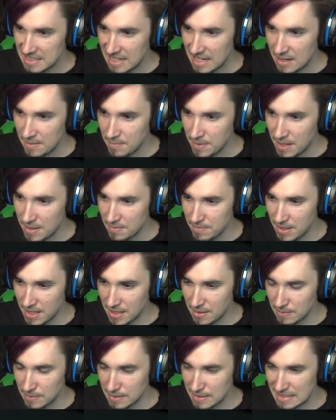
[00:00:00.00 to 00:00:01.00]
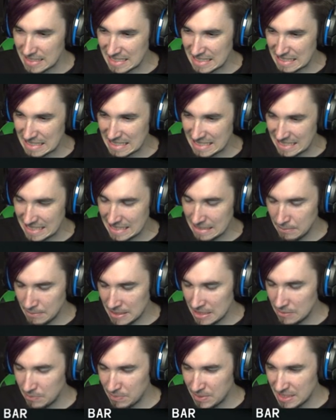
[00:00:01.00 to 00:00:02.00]
I might buy one. I
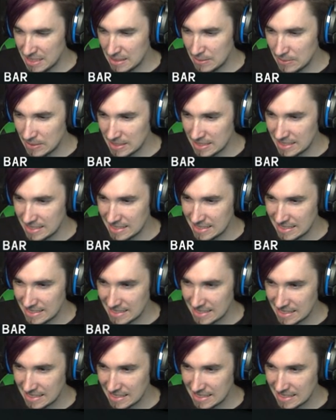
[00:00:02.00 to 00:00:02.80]
might buy one!